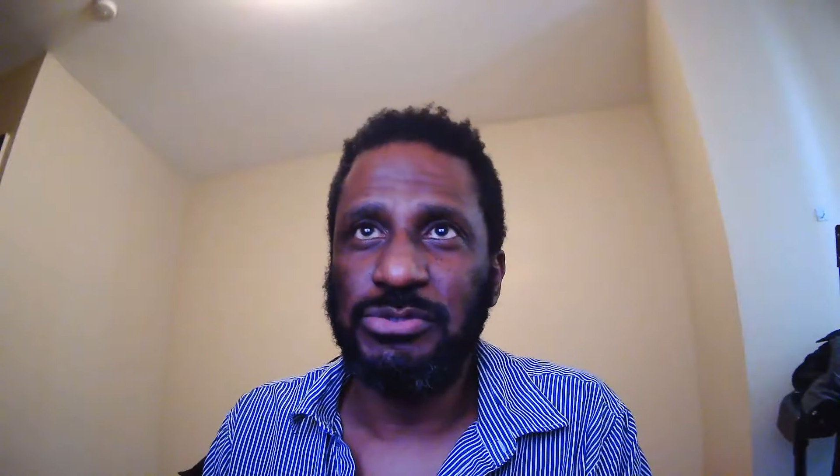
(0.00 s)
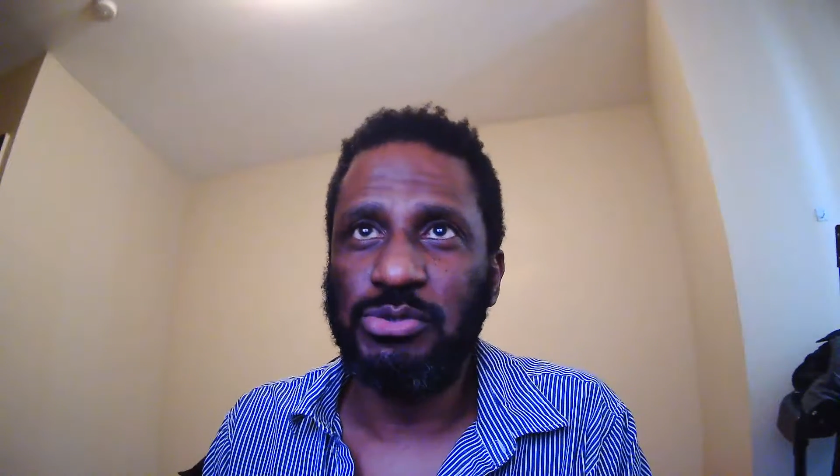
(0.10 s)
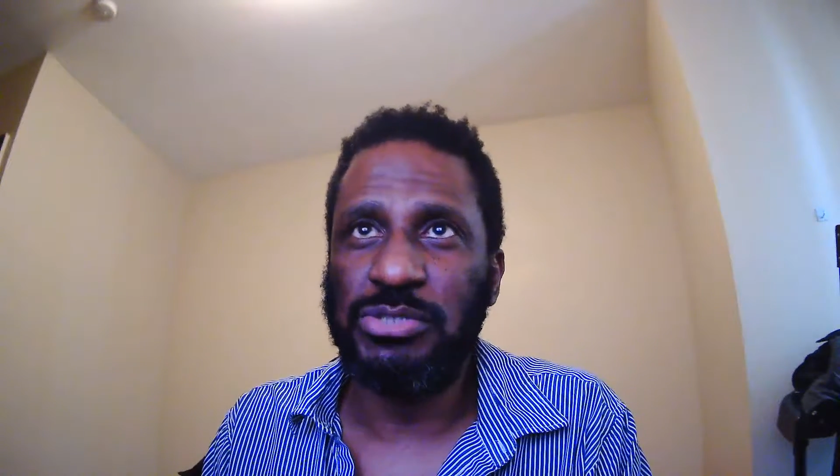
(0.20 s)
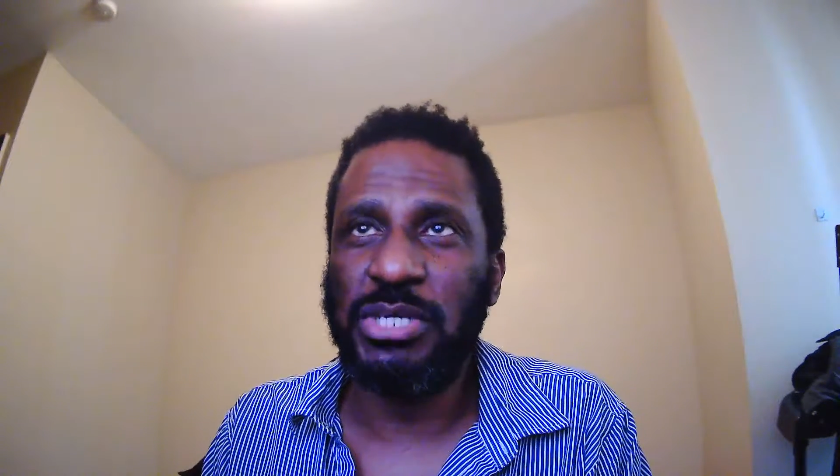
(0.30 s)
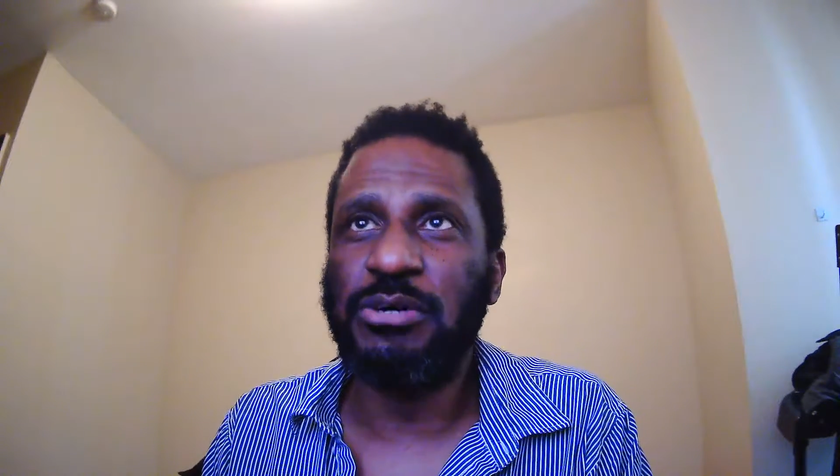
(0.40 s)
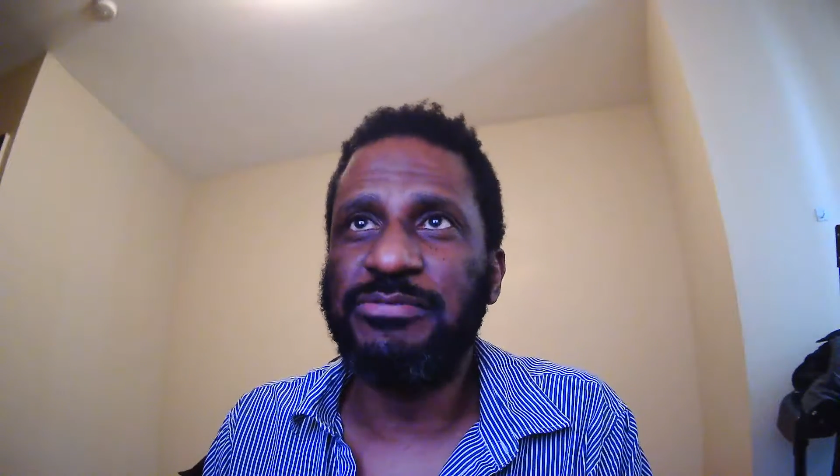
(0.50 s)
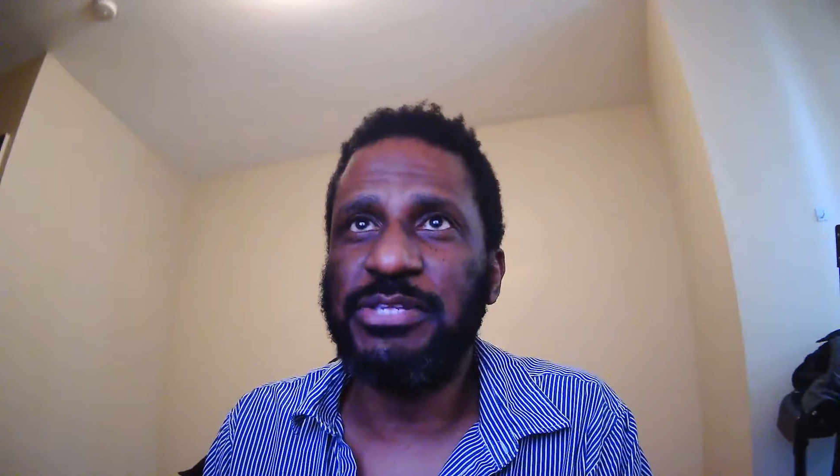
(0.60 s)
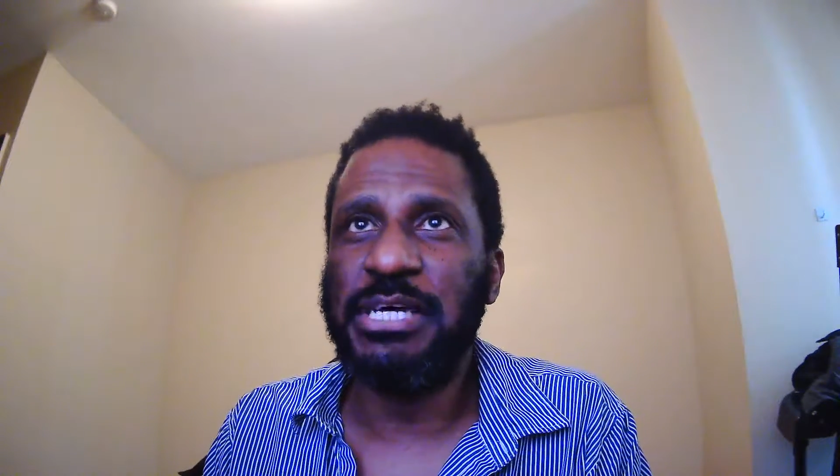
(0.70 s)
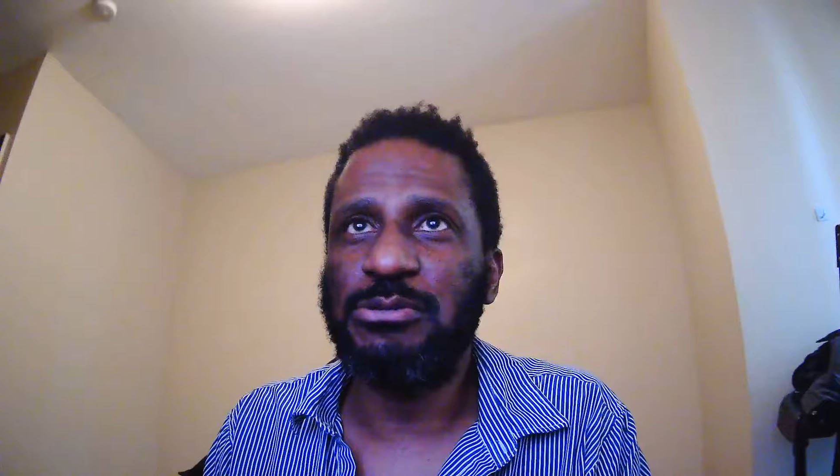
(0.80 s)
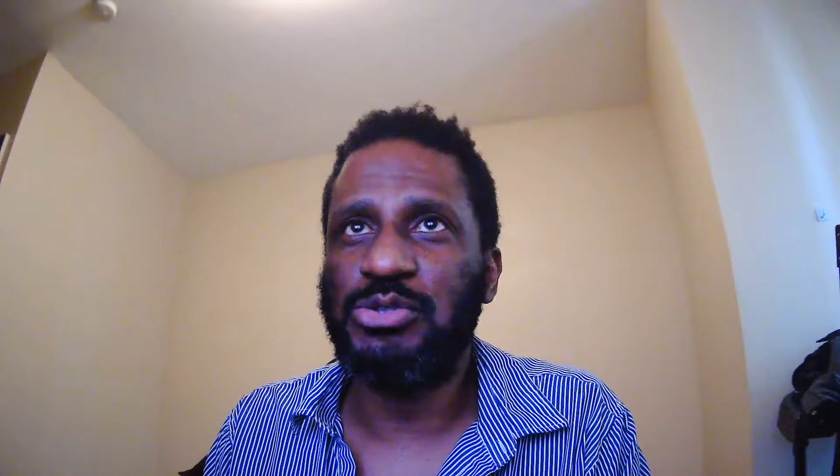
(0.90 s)
to take over
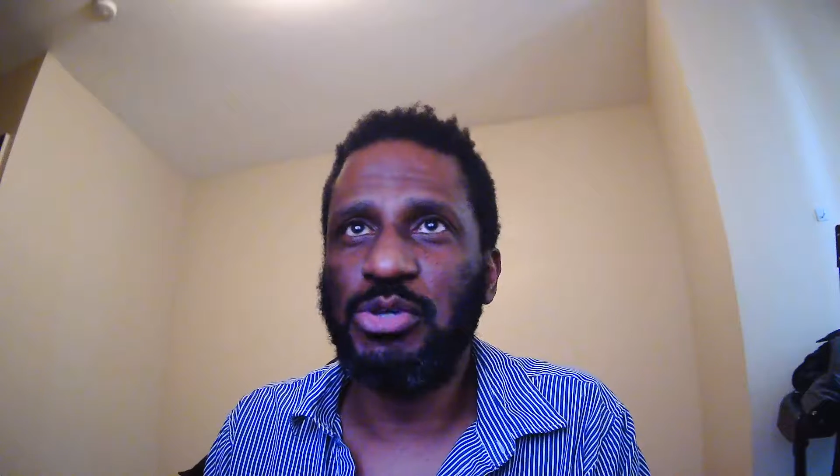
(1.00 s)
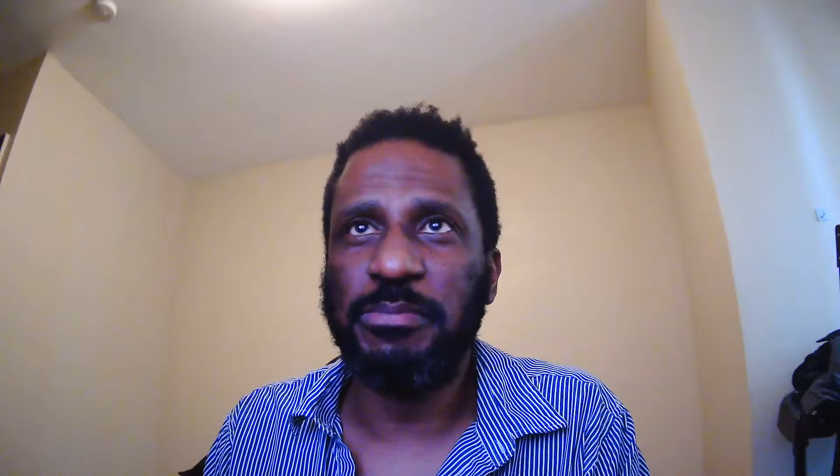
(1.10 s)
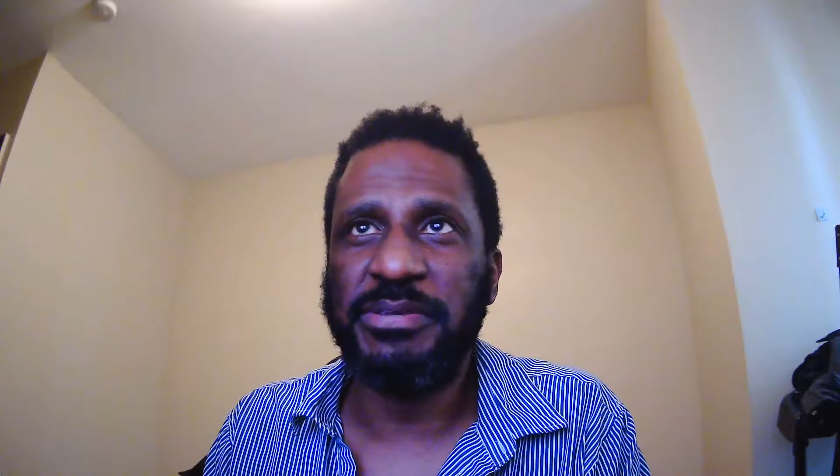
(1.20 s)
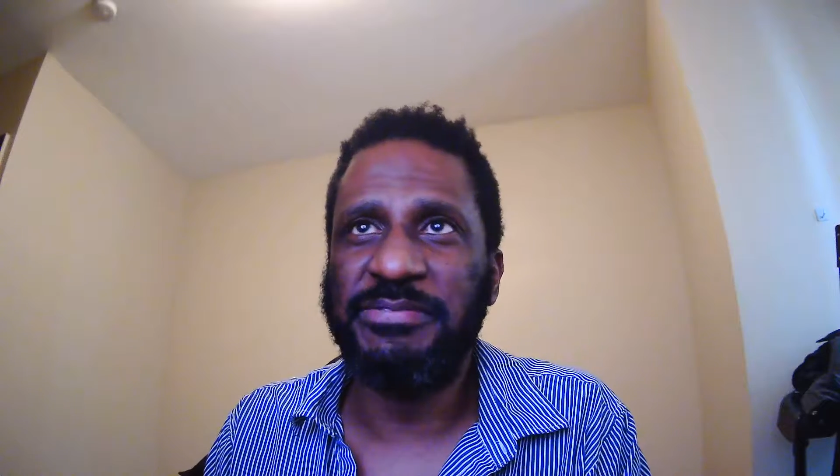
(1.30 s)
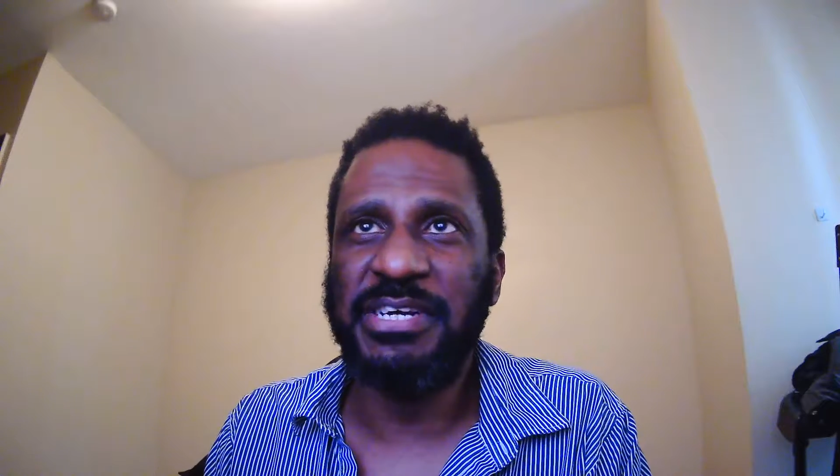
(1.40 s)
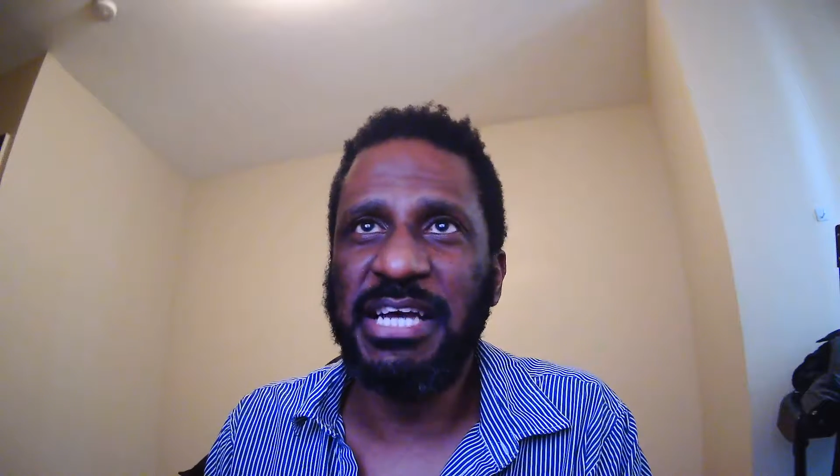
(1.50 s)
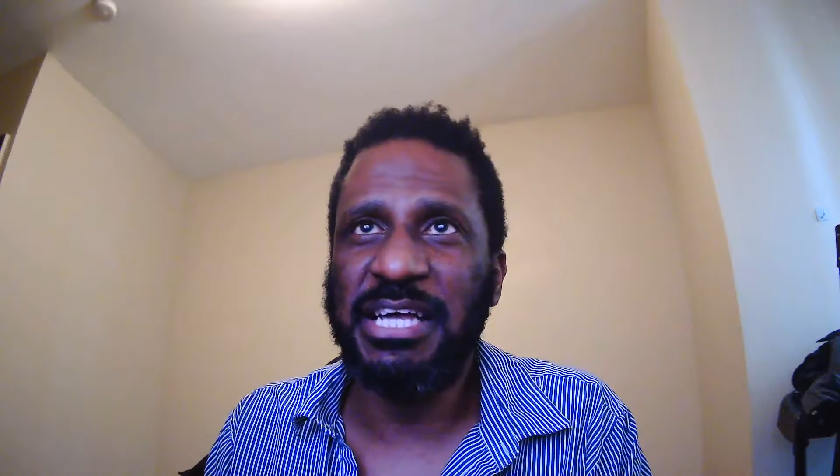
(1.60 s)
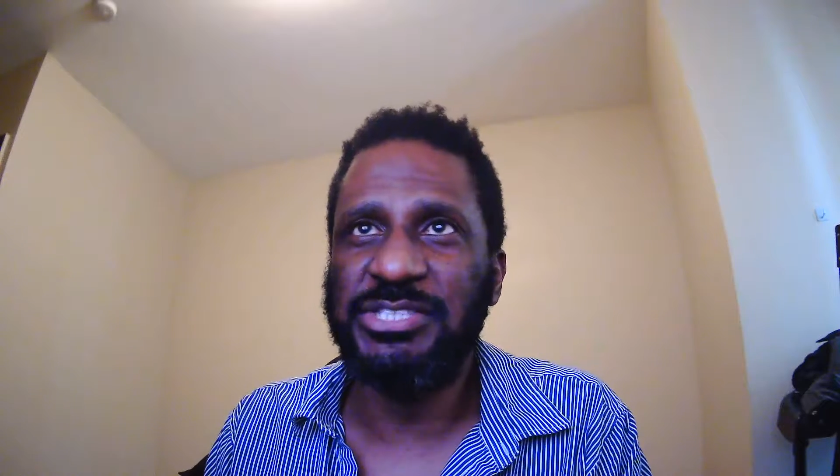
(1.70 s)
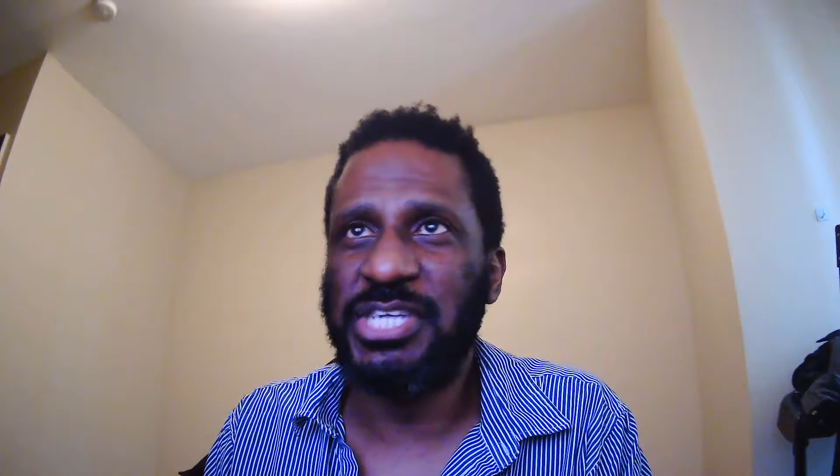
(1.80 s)
Donald Trump, Ivanka and